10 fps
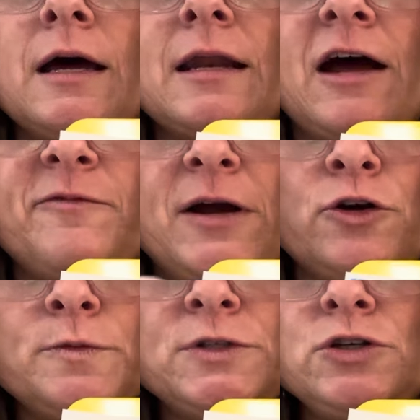Now I have my
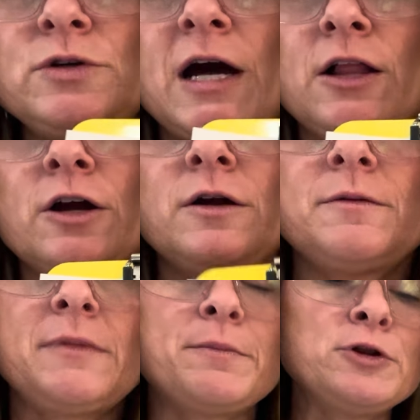group 2 color,
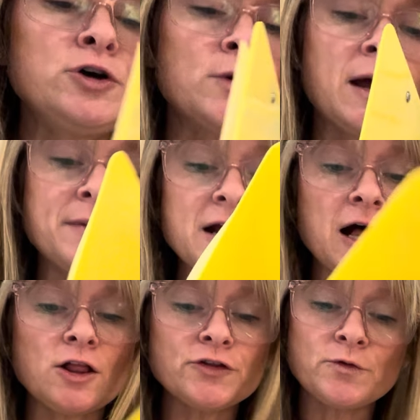my blue. And I'm going to
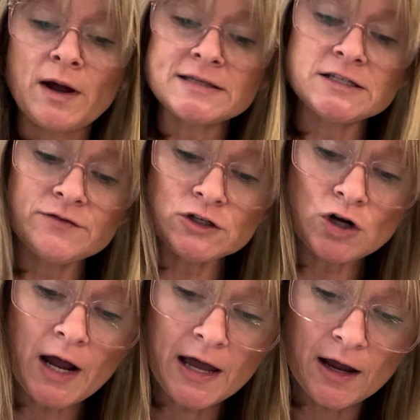color the rest of the
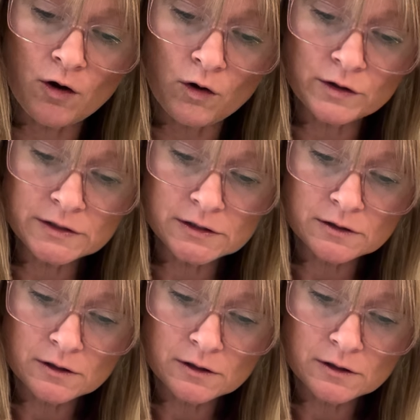triangles